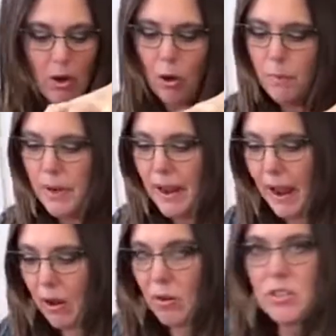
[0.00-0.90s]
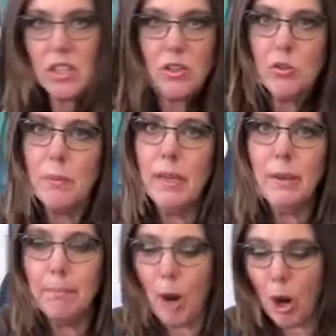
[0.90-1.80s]
open house and do a
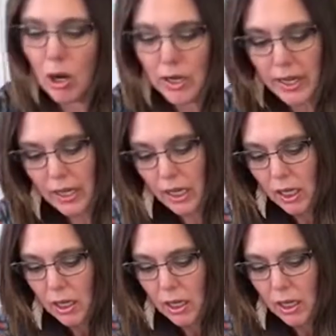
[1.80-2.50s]
big party,